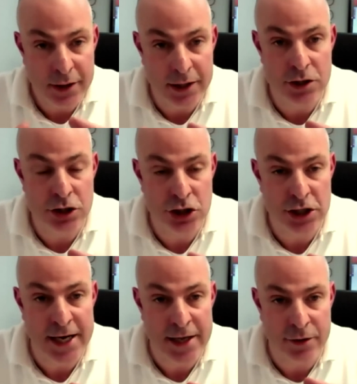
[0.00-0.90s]
and
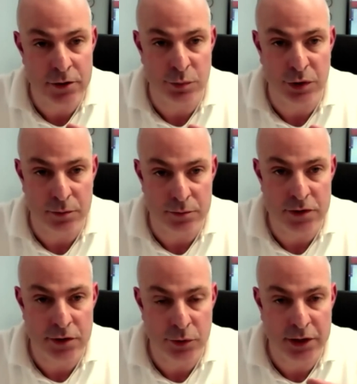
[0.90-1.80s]
share those problems
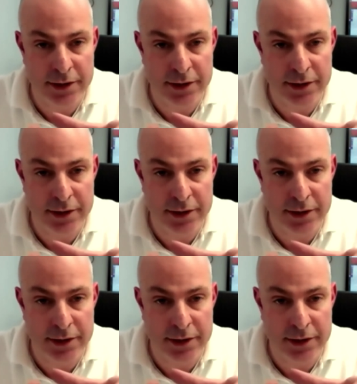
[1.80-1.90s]
so we can